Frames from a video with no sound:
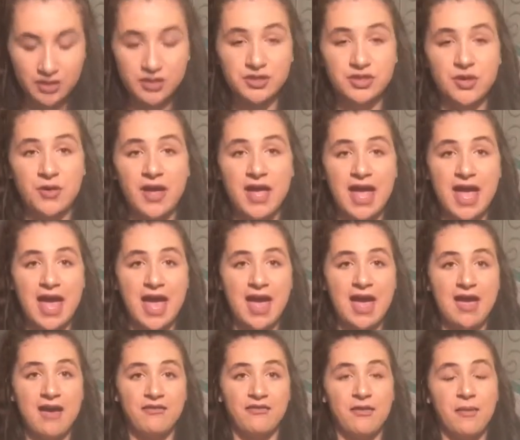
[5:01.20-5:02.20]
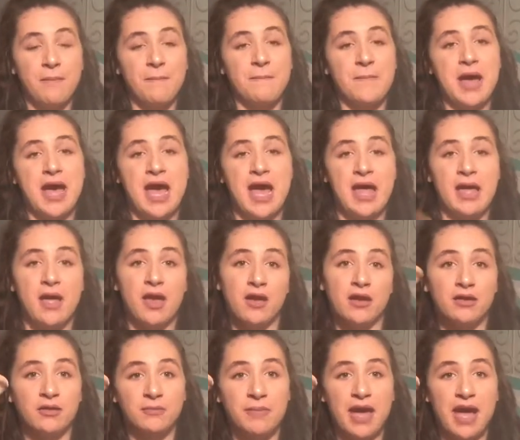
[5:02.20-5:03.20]
so I have my
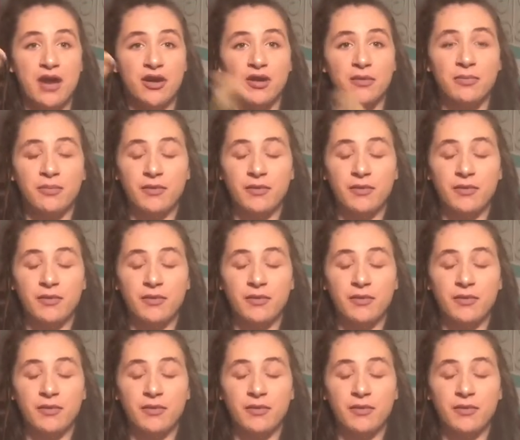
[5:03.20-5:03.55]
powder